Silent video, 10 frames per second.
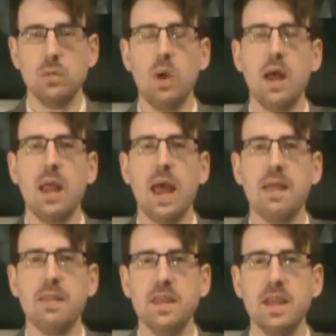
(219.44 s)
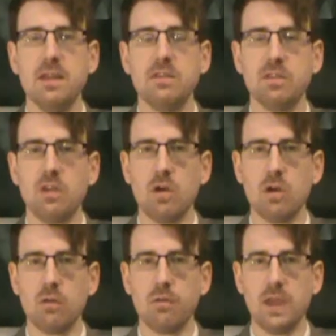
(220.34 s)
Well, at the
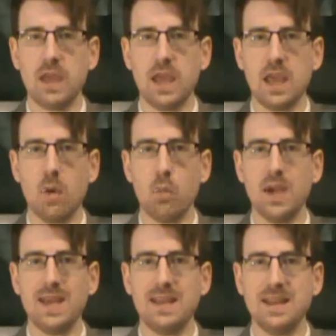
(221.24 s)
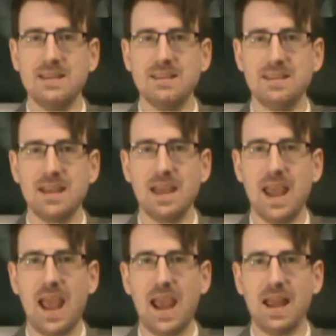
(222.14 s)
start of the year, we did
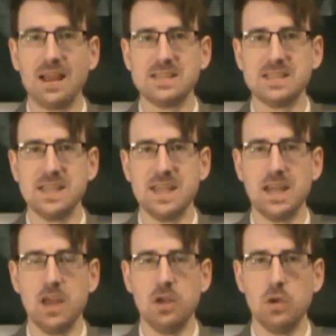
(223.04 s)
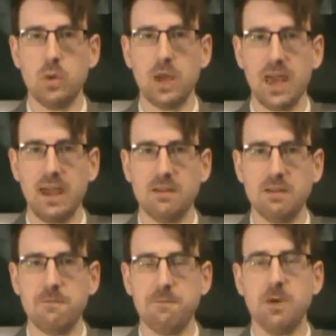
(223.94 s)
see NXT UK's
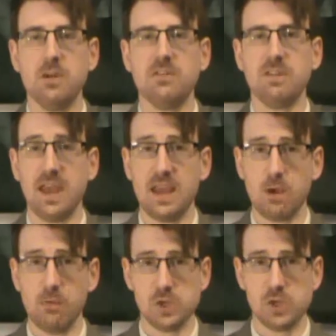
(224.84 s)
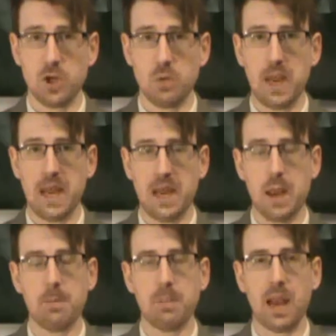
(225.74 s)
first takeover show
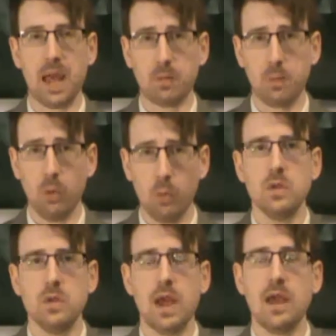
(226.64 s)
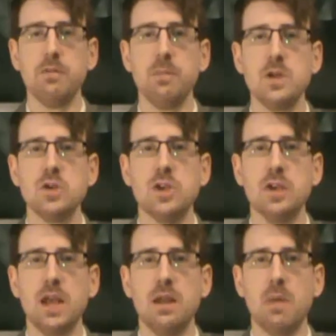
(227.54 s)
in Blackpool. As
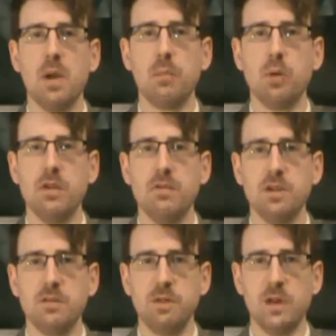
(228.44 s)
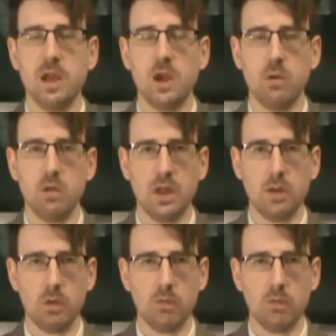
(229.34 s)
mentioned in my previous video, there were